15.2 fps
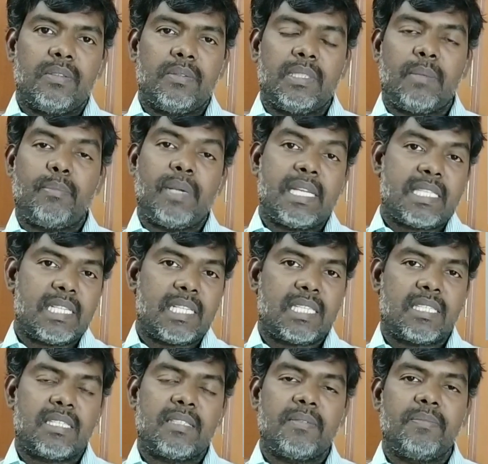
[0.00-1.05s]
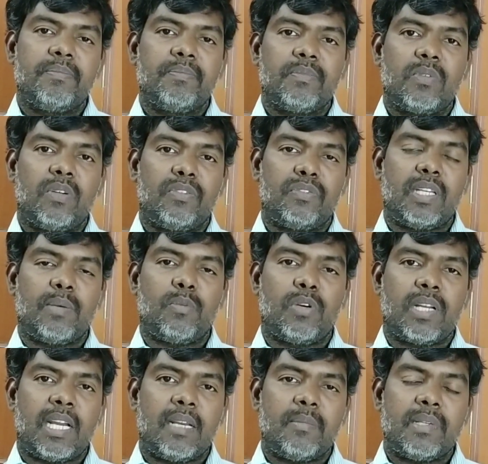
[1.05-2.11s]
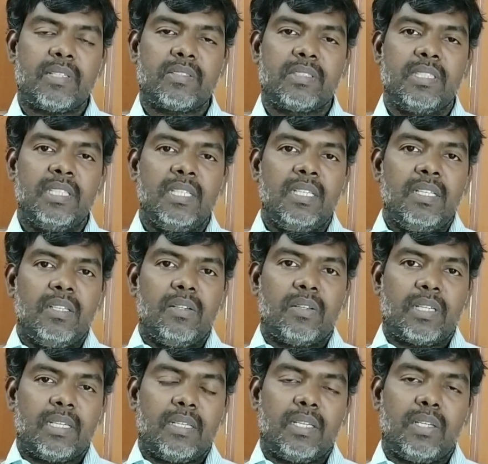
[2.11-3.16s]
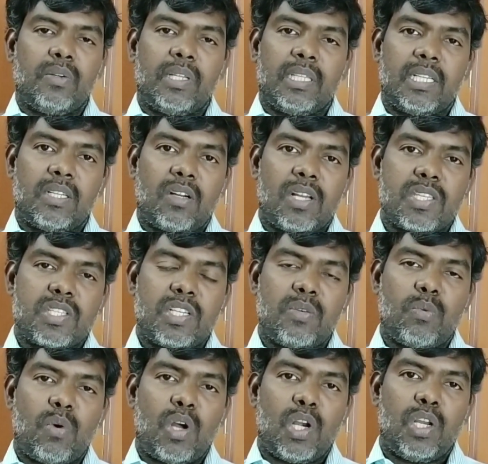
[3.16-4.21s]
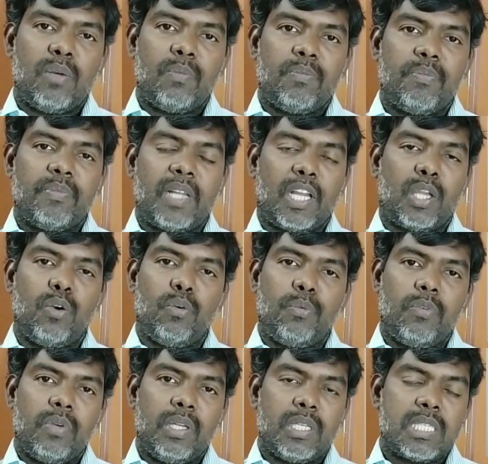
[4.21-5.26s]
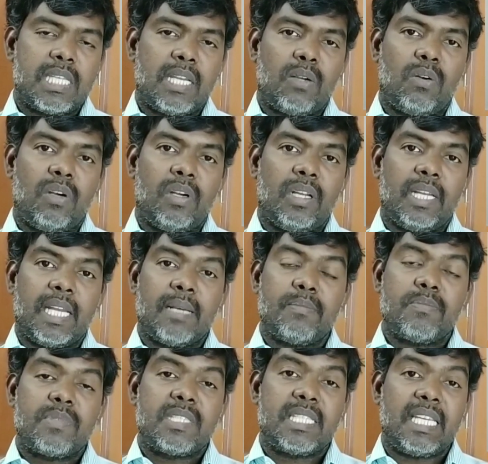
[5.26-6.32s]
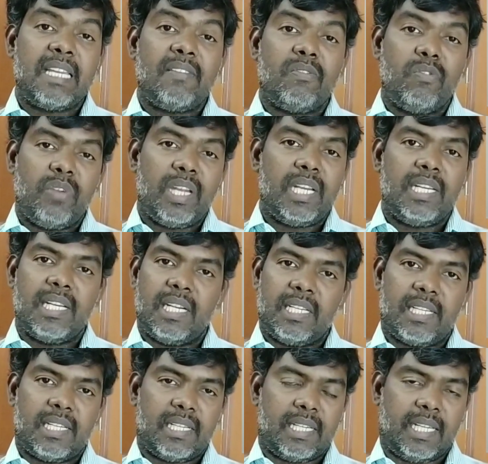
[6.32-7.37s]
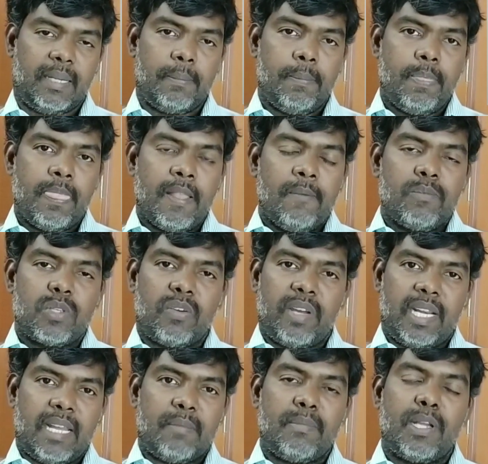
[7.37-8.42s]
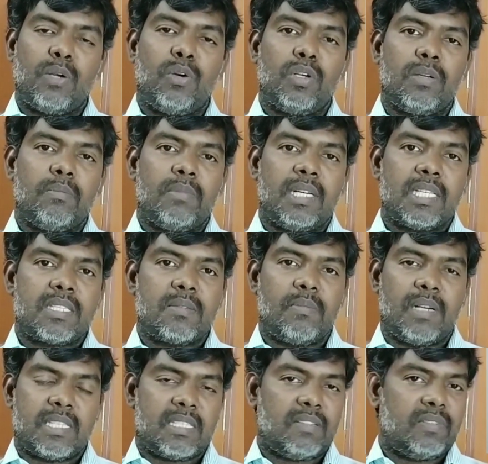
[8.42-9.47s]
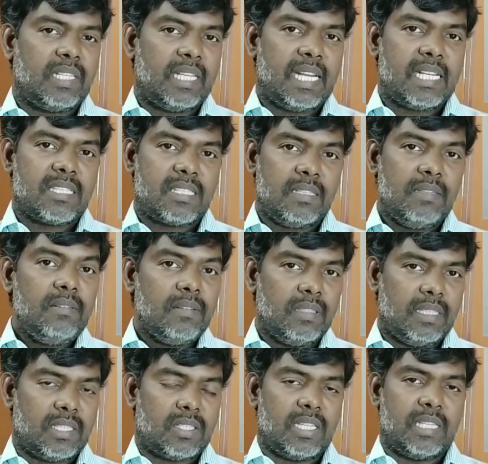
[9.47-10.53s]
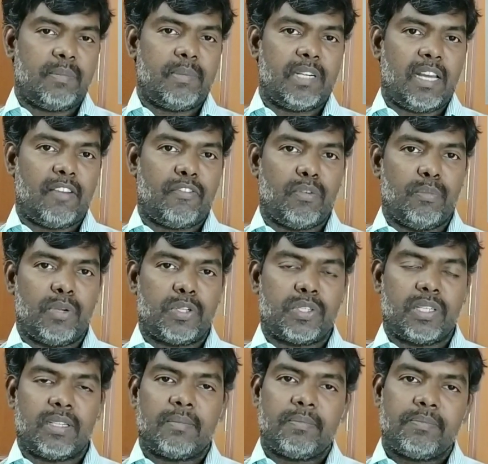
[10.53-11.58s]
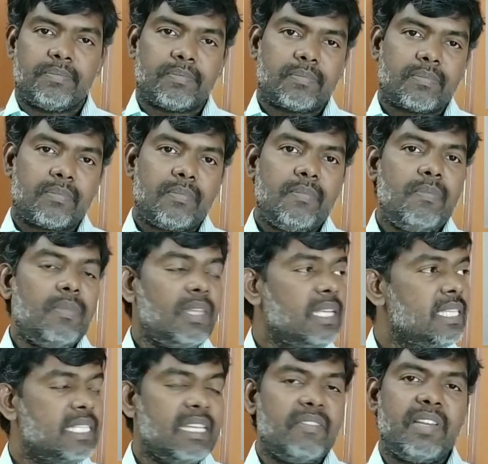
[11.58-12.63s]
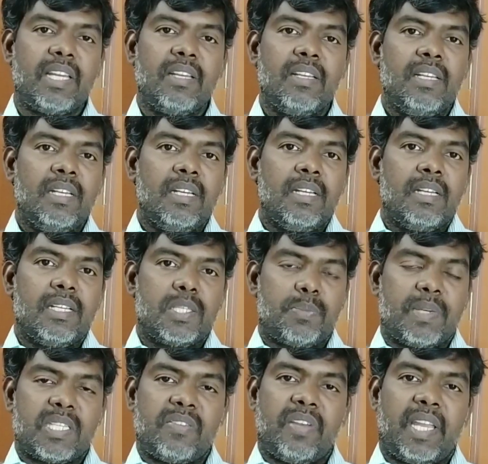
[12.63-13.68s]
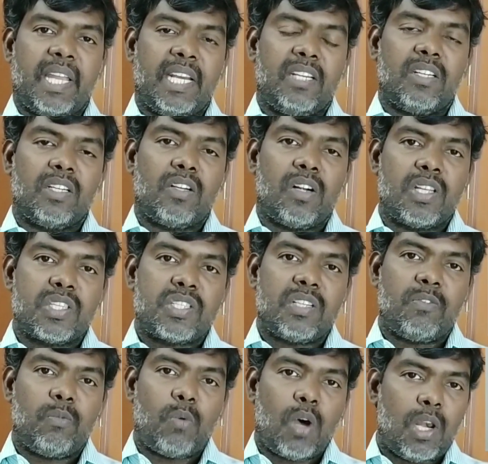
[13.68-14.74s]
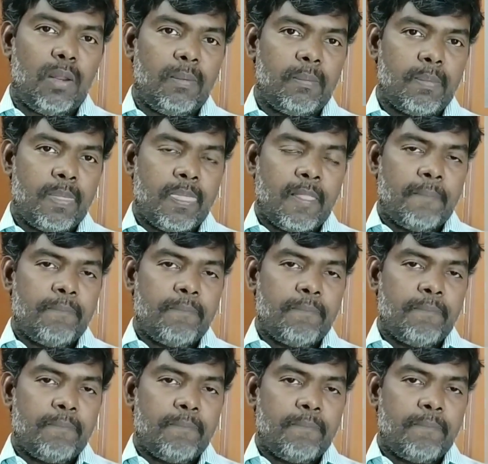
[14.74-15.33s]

the basics of thermodynamics. Okay, during that constant volume, the Q is equal to mCv delta T. So where M equal to mass of the gas is nothing but air fume mixture, Cv specific heat at constant volume,